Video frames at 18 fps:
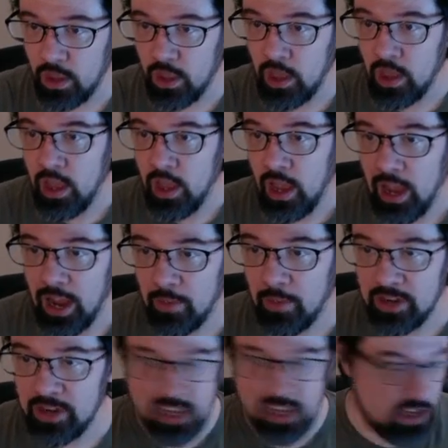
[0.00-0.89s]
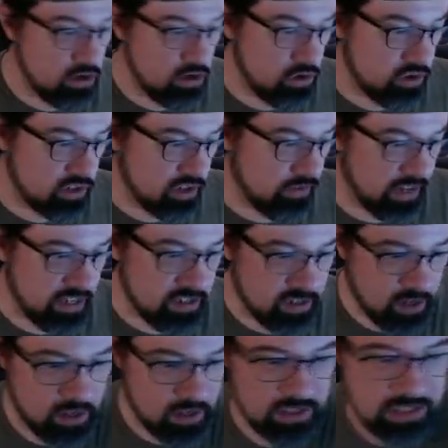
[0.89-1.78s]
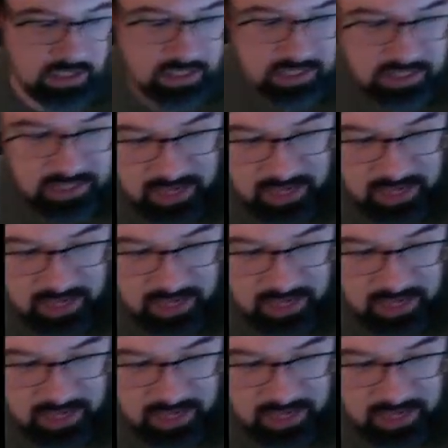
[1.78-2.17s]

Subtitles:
How many years have I done San